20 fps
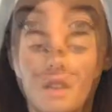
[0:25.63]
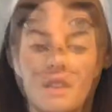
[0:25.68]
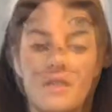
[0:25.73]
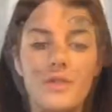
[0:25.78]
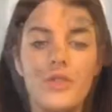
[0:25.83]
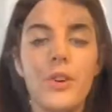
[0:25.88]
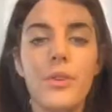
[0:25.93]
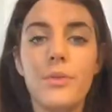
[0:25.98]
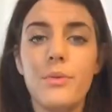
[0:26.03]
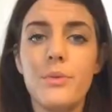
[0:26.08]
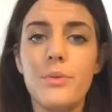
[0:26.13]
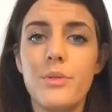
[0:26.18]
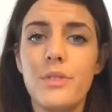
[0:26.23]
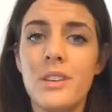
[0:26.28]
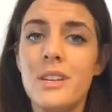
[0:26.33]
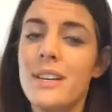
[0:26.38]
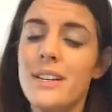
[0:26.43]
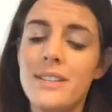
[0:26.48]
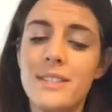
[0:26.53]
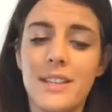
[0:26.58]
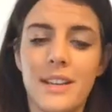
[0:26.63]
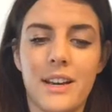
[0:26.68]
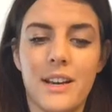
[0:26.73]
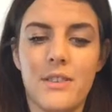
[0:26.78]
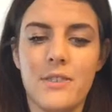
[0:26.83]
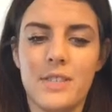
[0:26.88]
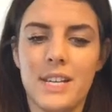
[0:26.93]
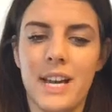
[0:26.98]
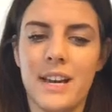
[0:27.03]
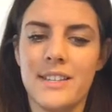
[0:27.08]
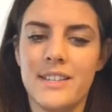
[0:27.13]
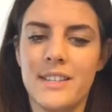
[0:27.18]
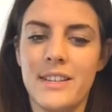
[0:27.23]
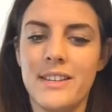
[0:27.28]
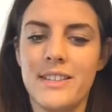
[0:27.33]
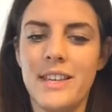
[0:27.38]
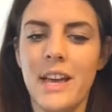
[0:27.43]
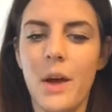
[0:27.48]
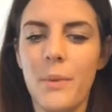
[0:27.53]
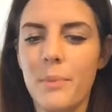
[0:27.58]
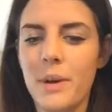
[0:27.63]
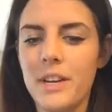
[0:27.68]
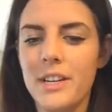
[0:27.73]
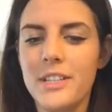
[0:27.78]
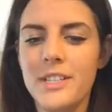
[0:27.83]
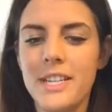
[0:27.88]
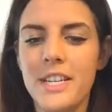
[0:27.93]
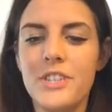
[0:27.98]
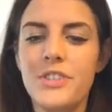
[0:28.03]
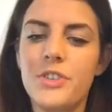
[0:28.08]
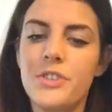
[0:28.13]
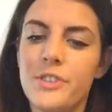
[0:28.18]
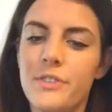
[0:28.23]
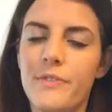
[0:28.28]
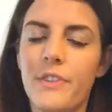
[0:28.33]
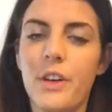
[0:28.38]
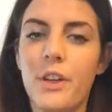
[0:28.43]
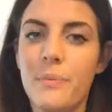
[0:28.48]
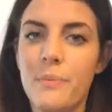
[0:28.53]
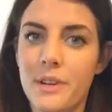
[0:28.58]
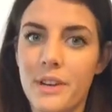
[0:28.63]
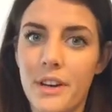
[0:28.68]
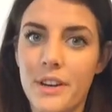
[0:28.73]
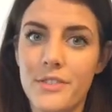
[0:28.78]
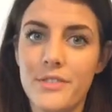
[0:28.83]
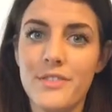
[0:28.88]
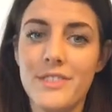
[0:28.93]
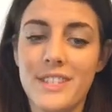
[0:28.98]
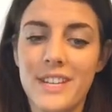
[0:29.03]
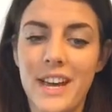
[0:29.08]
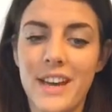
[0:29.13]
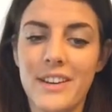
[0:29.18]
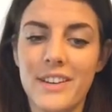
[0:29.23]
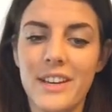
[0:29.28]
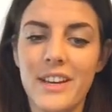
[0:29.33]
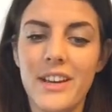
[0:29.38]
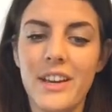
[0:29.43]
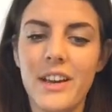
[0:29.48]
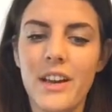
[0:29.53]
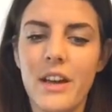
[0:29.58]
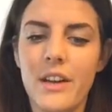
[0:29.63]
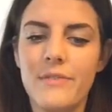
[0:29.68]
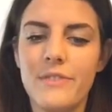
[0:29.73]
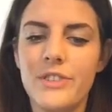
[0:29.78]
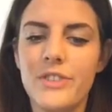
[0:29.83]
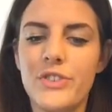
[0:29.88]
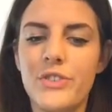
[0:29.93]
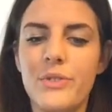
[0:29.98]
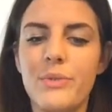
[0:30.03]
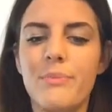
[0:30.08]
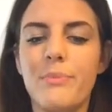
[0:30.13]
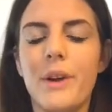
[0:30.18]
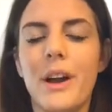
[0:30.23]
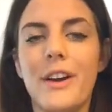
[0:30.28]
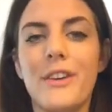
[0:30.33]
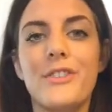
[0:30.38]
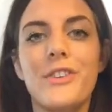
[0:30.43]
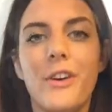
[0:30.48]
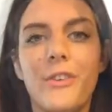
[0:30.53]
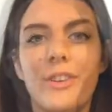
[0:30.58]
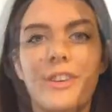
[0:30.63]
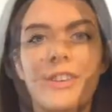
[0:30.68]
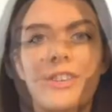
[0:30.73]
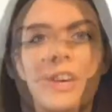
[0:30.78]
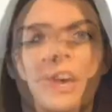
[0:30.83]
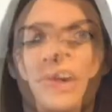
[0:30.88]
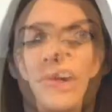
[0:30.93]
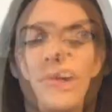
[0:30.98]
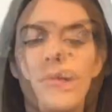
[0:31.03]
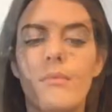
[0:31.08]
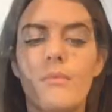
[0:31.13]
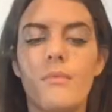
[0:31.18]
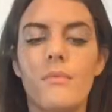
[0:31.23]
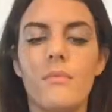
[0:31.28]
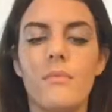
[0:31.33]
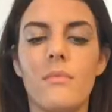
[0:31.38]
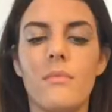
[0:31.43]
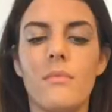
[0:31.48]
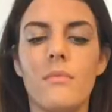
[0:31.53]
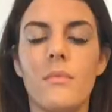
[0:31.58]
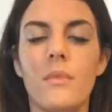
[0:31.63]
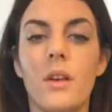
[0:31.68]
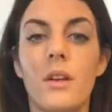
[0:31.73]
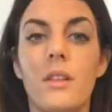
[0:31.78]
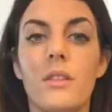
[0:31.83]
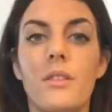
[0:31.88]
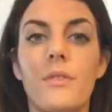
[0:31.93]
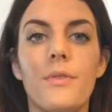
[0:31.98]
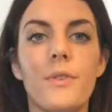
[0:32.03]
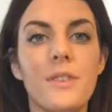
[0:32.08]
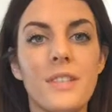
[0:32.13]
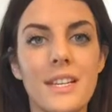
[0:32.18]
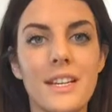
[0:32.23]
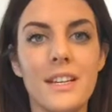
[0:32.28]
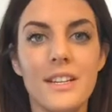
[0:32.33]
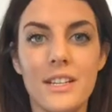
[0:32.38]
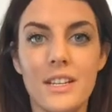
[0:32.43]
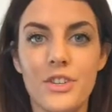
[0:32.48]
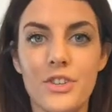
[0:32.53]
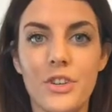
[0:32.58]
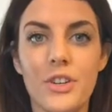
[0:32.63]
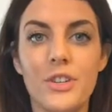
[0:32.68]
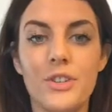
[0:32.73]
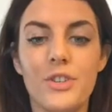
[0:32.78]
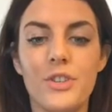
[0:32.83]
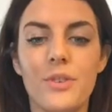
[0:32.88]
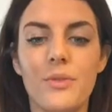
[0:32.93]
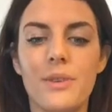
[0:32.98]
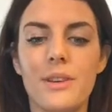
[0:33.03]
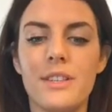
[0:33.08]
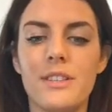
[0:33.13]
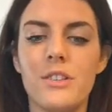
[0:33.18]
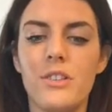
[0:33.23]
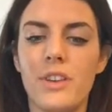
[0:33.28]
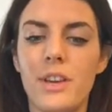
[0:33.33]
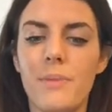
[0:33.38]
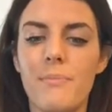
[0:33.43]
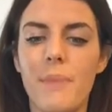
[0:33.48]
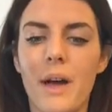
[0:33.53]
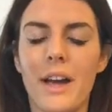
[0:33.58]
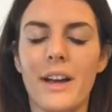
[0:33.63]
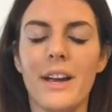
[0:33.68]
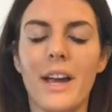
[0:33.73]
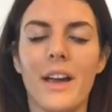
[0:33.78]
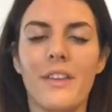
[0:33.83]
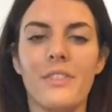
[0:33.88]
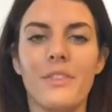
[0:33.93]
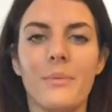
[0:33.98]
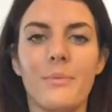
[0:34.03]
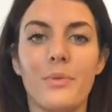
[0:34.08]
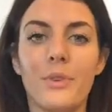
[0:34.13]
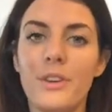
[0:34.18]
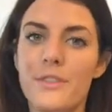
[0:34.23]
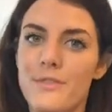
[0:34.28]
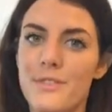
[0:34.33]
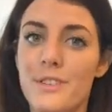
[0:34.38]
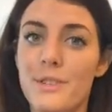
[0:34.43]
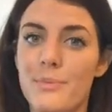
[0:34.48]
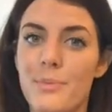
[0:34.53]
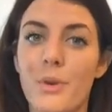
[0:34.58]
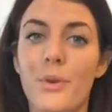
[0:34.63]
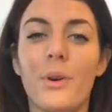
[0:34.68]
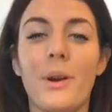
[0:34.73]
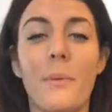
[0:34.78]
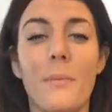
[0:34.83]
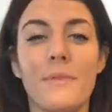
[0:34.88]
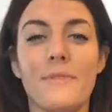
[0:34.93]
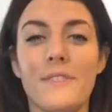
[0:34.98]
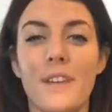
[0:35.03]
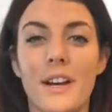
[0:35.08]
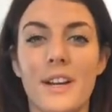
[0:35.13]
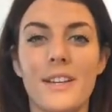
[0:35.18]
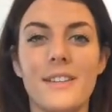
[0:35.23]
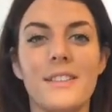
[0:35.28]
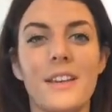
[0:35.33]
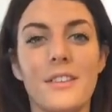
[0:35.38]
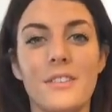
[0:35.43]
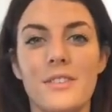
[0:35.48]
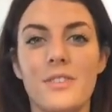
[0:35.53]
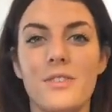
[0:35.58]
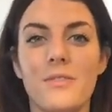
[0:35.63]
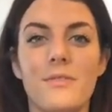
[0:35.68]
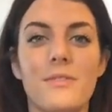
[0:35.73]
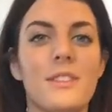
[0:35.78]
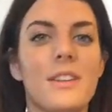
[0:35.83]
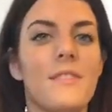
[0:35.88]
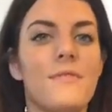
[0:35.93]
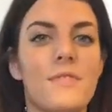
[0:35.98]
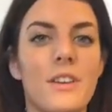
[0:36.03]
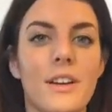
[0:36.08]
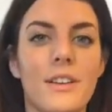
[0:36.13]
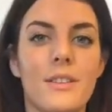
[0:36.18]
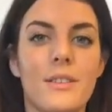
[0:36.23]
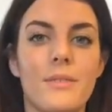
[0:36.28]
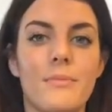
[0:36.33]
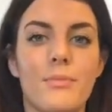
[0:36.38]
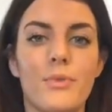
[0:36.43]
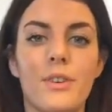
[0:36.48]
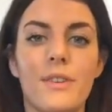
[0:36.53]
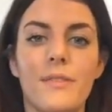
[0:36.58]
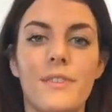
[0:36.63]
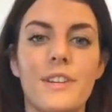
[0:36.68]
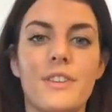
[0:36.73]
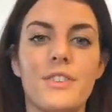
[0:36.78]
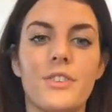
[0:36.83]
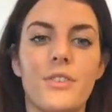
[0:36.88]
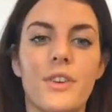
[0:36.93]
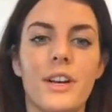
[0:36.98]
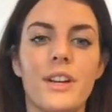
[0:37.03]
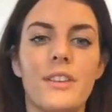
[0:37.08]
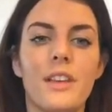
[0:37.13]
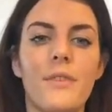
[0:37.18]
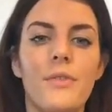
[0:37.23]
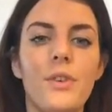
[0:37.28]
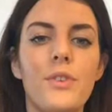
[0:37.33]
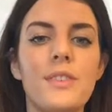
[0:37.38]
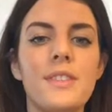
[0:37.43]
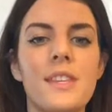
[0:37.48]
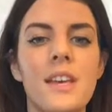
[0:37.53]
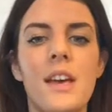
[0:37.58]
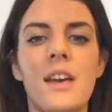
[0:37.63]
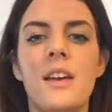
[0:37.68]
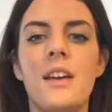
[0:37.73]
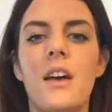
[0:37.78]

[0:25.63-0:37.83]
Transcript: So the next thing I was asked is, how might a teacher develop an understanding of a student prior knowledge? Well, the first thing a teacher can do is looking back at the previous program of studies that the students have done in previous grade levels.